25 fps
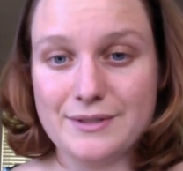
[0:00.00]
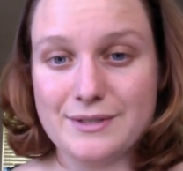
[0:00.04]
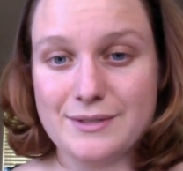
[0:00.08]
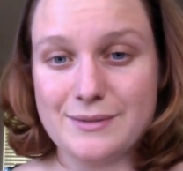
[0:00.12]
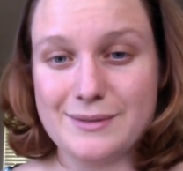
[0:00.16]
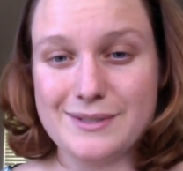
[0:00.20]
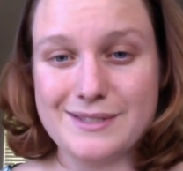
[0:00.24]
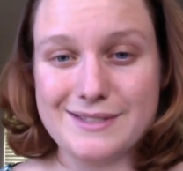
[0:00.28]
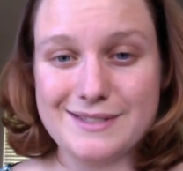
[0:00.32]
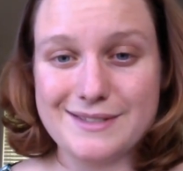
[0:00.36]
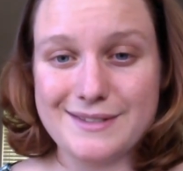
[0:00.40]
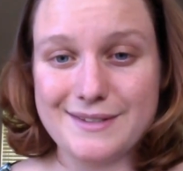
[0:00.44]
so
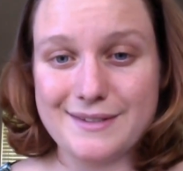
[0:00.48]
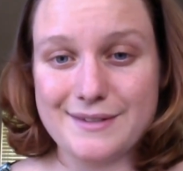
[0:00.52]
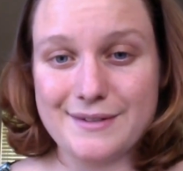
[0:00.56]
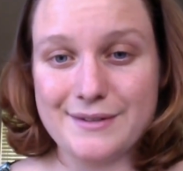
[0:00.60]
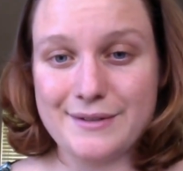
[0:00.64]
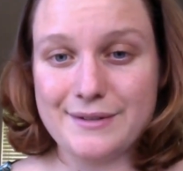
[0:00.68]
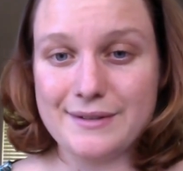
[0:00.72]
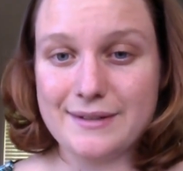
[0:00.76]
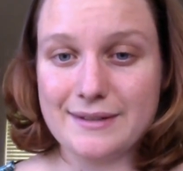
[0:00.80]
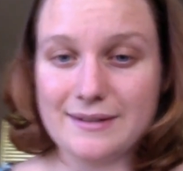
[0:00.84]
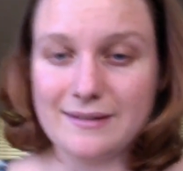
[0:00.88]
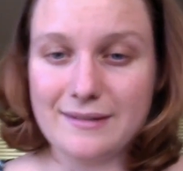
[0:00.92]
it's
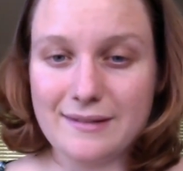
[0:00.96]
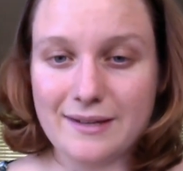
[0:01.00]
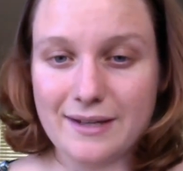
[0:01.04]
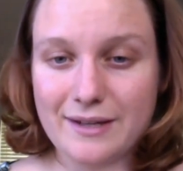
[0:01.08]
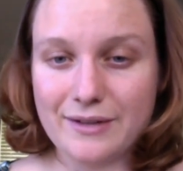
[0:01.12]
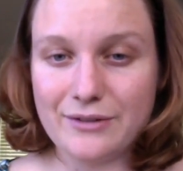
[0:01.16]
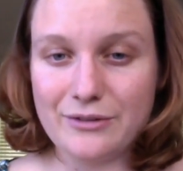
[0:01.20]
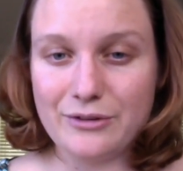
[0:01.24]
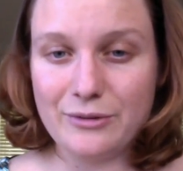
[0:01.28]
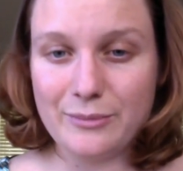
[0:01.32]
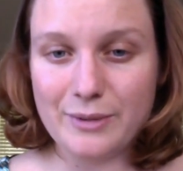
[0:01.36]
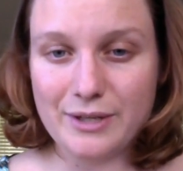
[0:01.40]
not like
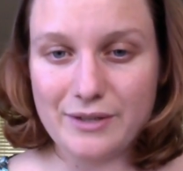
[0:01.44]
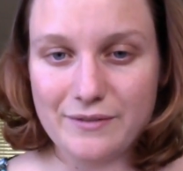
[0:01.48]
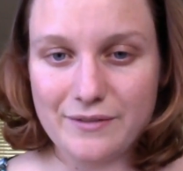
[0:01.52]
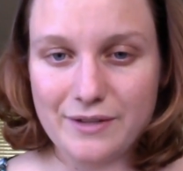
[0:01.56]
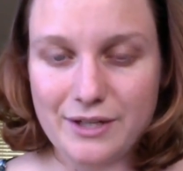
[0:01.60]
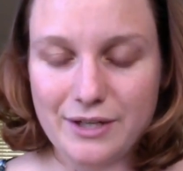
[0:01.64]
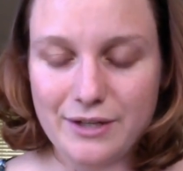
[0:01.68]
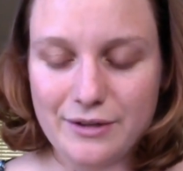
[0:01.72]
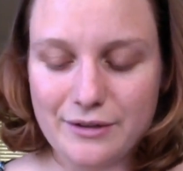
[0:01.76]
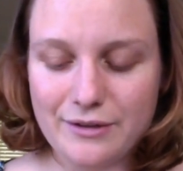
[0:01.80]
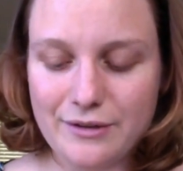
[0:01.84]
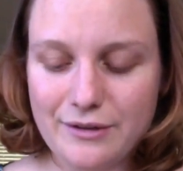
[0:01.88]
a 2-minute
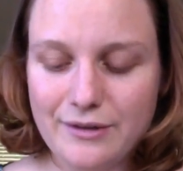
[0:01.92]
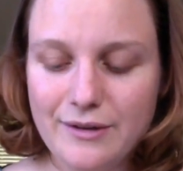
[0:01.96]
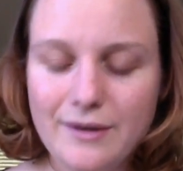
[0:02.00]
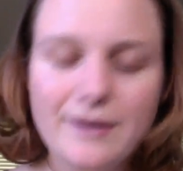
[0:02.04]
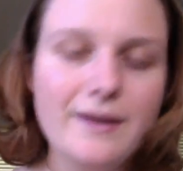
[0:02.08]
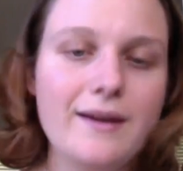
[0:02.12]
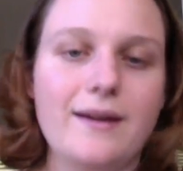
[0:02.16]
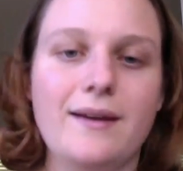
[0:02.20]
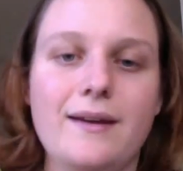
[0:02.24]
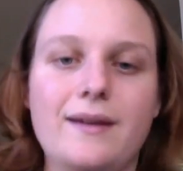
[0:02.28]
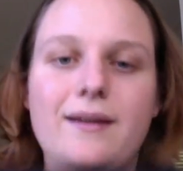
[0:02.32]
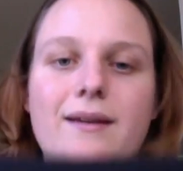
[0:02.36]
video.
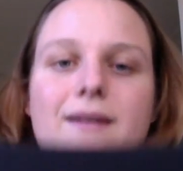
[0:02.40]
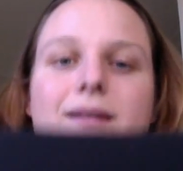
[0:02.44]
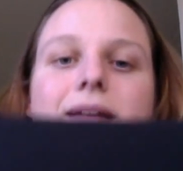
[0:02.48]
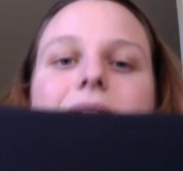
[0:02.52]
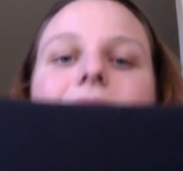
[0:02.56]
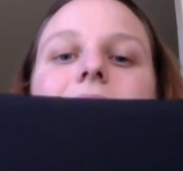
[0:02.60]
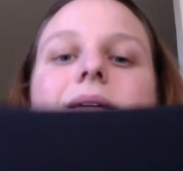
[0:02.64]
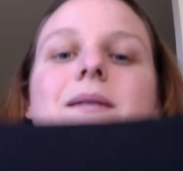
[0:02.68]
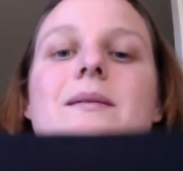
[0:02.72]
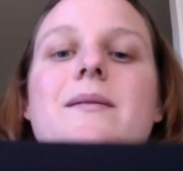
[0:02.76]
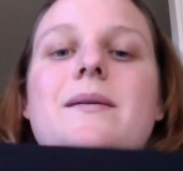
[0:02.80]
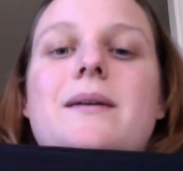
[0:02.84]

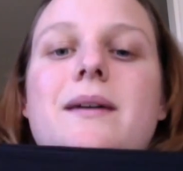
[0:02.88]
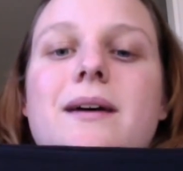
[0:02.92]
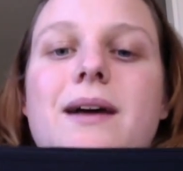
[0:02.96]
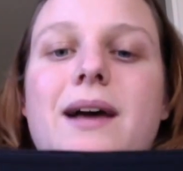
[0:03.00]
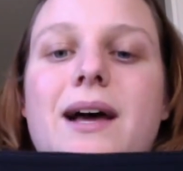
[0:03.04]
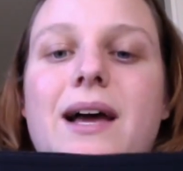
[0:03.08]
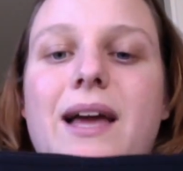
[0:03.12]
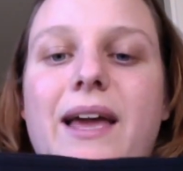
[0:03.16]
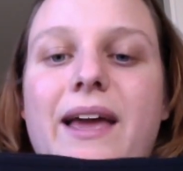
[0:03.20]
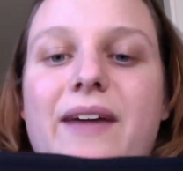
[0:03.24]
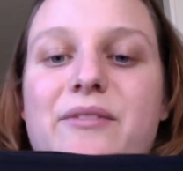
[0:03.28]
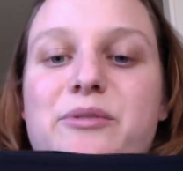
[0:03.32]

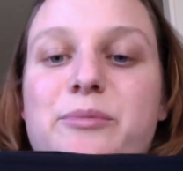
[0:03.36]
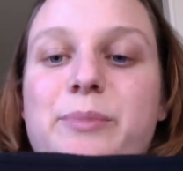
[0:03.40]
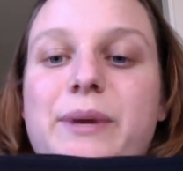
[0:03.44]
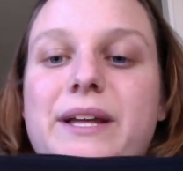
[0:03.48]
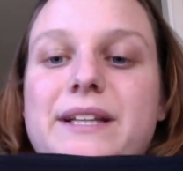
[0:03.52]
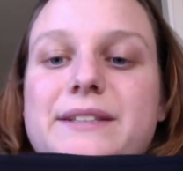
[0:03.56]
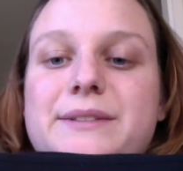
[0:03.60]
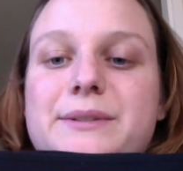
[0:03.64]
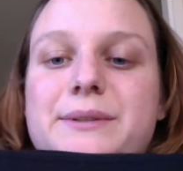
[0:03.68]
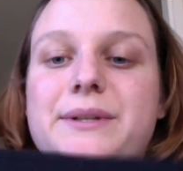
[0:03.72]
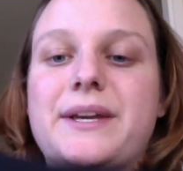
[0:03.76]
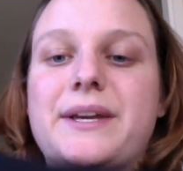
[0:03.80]
I have a pencil